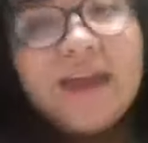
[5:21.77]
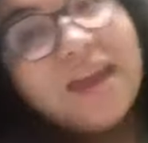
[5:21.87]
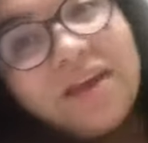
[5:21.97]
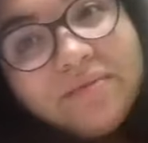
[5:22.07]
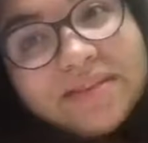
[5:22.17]

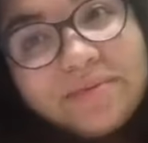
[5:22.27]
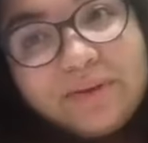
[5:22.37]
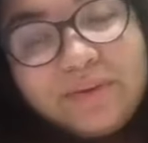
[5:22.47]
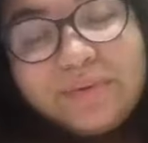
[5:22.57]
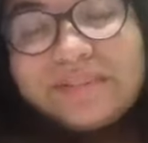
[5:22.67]
He was
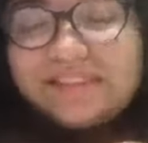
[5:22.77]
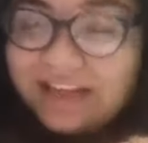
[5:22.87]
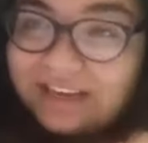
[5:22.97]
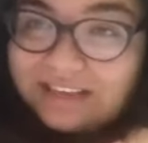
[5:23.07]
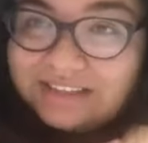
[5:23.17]
someone who was
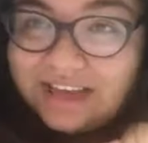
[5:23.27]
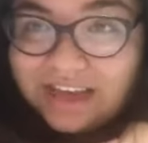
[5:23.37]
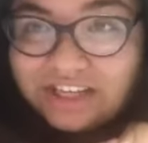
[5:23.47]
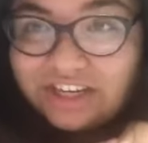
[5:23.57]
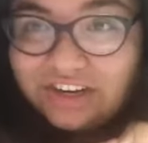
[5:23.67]
signed into
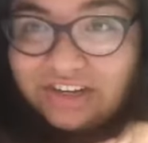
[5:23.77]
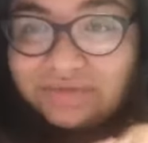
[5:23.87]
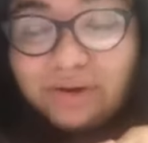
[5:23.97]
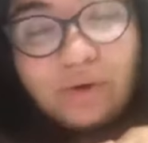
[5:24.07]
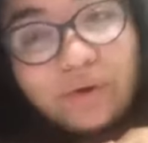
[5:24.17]
Ed
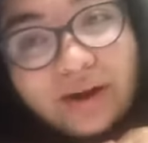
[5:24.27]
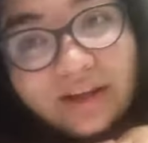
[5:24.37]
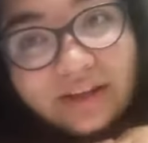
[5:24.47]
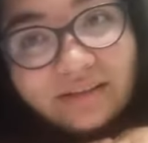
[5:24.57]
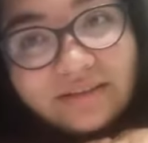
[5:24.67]
Sheeran's
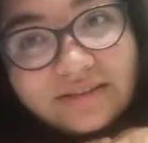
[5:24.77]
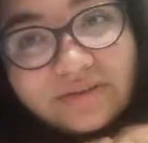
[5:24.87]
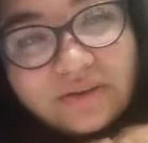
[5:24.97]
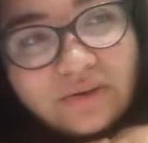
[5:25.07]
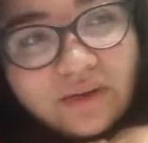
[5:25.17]
recording
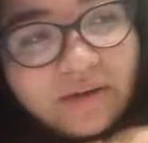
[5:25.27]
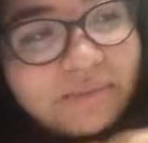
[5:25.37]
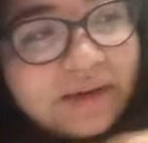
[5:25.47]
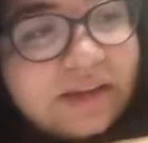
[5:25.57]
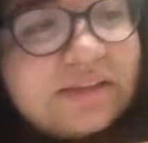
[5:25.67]
studio
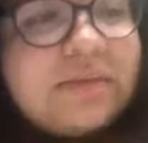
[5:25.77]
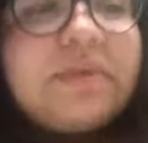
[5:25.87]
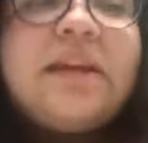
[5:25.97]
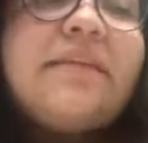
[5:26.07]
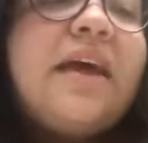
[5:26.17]
company,
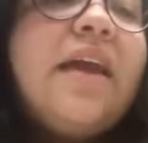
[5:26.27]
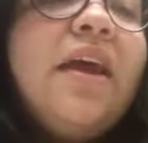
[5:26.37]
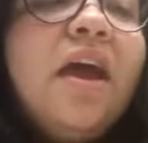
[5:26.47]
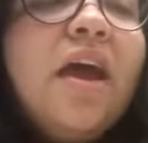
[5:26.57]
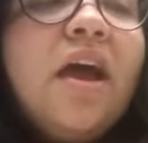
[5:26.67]
something like that.
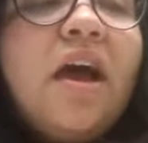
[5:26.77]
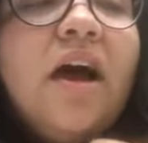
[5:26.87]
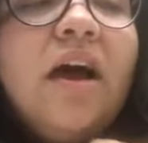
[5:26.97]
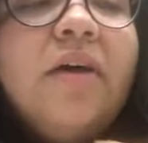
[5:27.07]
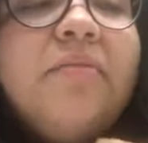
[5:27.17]

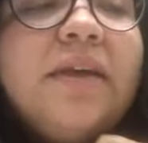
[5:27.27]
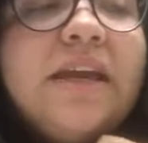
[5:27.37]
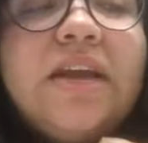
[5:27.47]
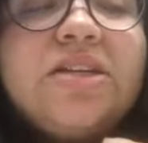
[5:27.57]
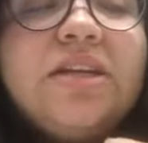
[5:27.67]

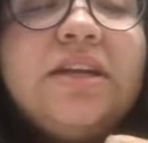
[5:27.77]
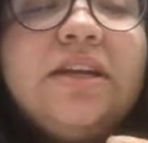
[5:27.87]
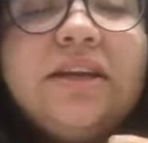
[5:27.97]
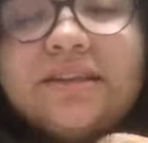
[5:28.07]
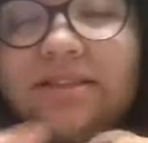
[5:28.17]
He
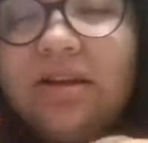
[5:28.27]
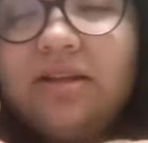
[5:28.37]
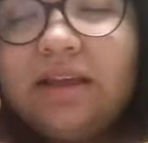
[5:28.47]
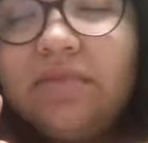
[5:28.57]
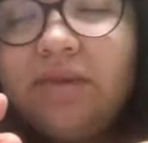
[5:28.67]
actually, his
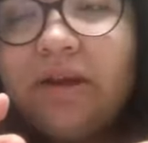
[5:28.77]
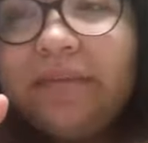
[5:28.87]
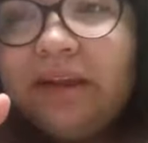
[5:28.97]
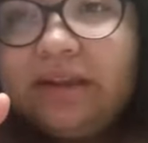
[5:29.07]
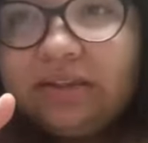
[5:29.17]
song that I'm
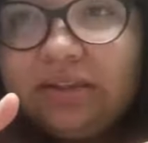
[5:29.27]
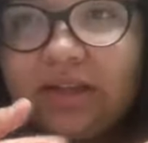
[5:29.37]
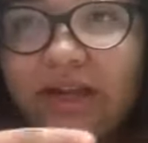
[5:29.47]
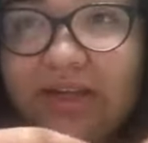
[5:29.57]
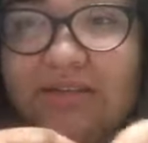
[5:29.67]
recommending to
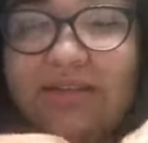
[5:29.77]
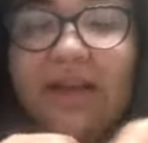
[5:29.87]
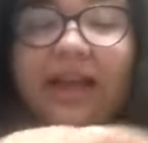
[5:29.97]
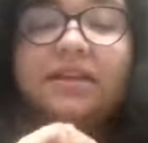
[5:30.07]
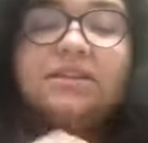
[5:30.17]
you guys
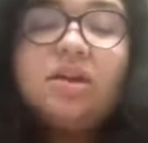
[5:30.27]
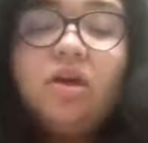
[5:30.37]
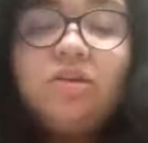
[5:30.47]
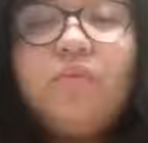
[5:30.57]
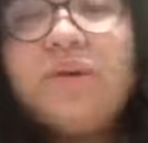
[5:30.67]
today is
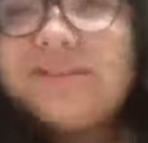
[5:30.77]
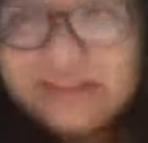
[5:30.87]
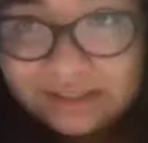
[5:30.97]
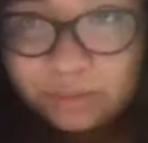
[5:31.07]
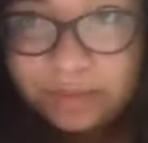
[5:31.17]
called
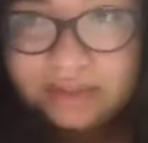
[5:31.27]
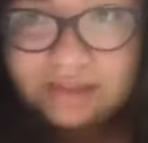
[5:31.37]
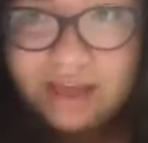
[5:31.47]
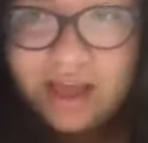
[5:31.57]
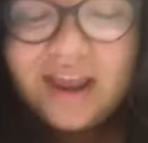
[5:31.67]
Wasn't
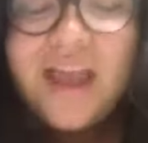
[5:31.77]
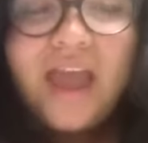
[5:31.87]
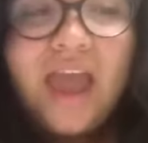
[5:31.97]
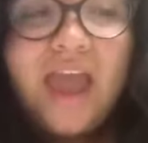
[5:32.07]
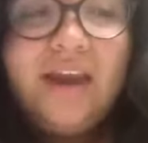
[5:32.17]
Expecting That.
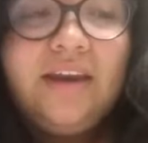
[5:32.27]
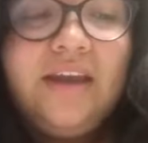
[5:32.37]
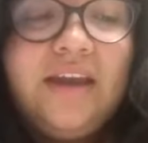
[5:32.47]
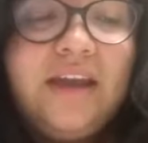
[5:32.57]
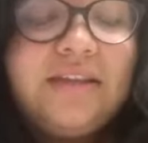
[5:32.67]
And
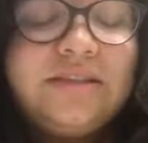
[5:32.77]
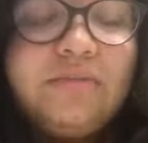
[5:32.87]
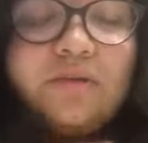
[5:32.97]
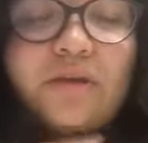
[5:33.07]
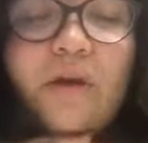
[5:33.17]
it's the
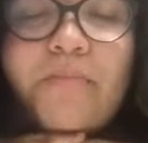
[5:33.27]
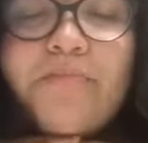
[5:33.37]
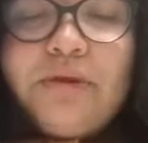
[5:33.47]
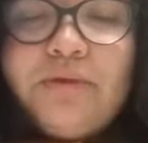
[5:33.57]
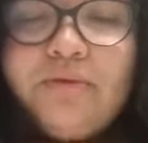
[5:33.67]
most
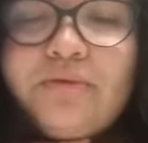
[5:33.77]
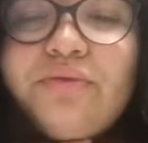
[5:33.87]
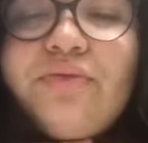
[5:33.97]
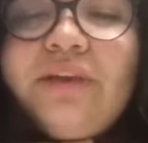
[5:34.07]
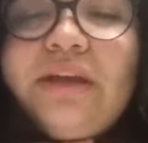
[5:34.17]

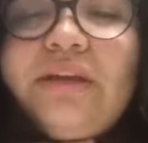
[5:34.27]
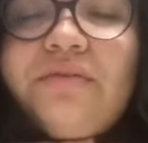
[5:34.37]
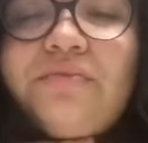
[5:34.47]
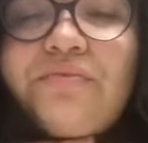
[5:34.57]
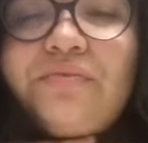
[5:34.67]
beautifully
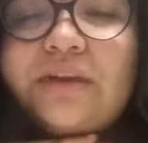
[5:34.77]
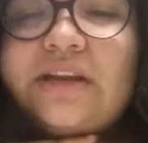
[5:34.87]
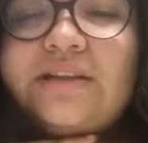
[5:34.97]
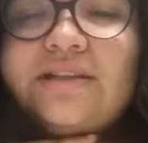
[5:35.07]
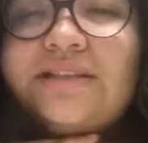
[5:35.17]

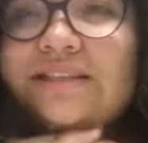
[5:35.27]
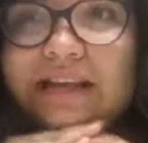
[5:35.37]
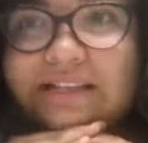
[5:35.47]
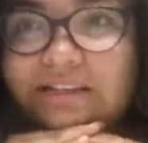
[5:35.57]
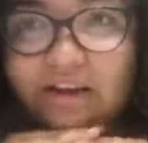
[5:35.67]
written
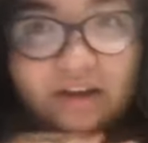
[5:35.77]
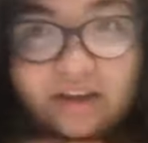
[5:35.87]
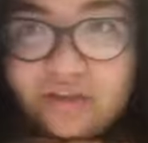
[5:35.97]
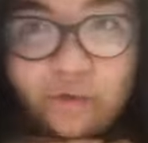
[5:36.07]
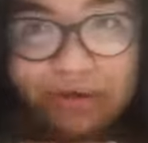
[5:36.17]
sad song
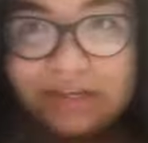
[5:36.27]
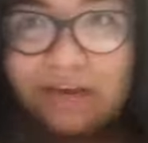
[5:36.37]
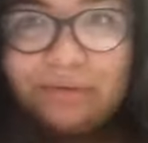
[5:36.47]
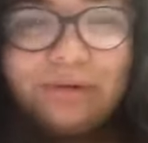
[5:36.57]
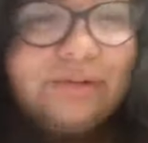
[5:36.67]
in the whole
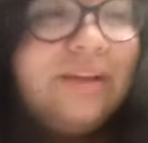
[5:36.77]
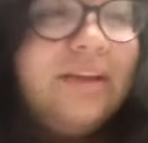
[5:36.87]
entire world.